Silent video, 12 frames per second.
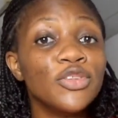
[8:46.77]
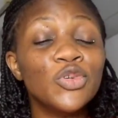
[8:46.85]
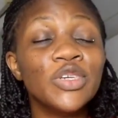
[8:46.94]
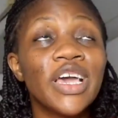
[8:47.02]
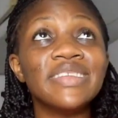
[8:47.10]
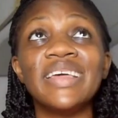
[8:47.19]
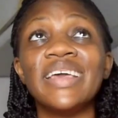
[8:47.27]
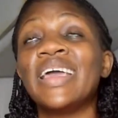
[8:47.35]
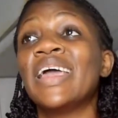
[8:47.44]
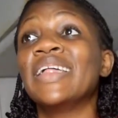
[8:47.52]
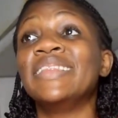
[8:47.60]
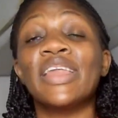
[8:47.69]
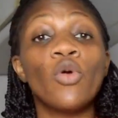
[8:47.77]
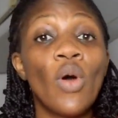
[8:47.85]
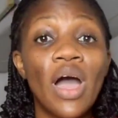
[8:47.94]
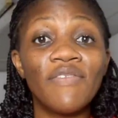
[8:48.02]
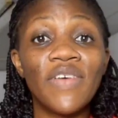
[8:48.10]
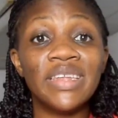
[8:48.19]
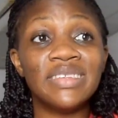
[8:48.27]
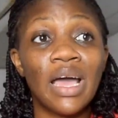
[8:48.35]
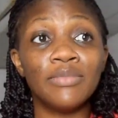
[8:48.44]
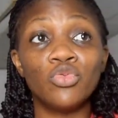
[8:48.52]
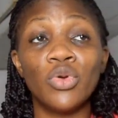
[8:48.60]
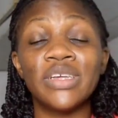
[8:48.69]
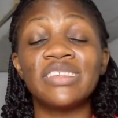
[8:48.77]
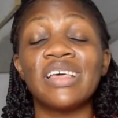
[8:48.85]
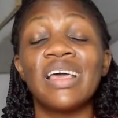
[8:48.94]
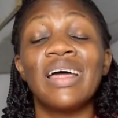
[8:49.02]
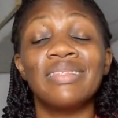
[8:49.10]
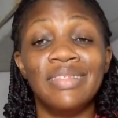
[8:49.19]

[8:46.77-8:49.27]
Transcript: on New Year's Day. They don't have any time to rest.